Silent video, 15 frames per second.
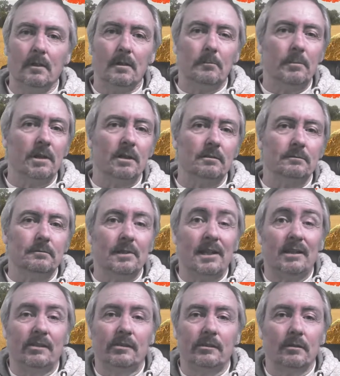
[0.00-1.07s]
But
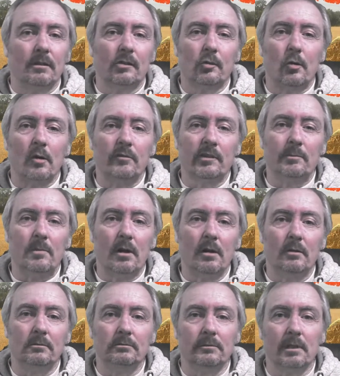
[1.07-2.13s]
it's sort of a
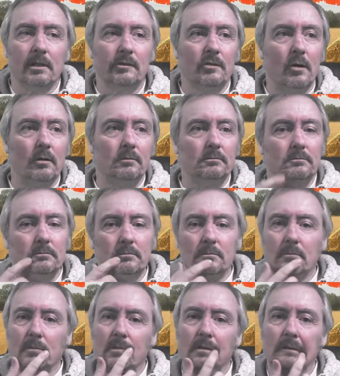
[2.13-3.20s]
smile. It's not
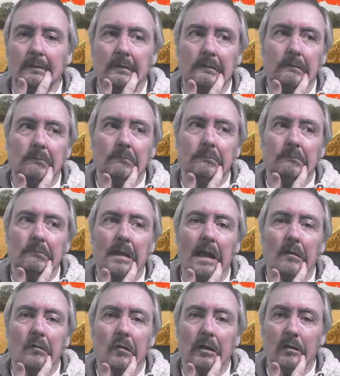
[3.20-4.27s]
down
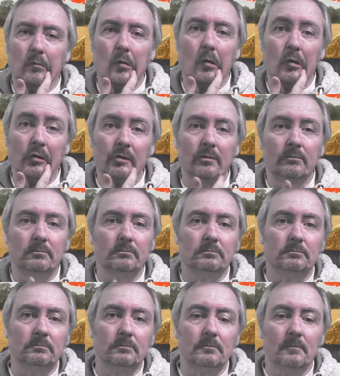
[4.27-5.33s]
like it was.
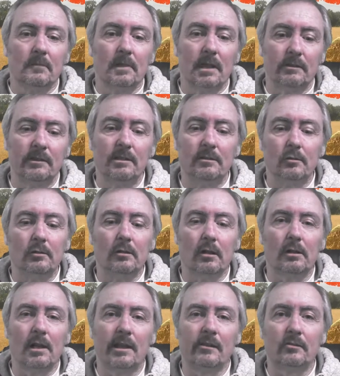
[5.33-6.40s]
That did look like I
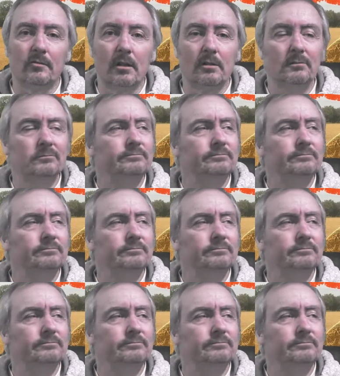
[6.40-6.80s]
had a stroke.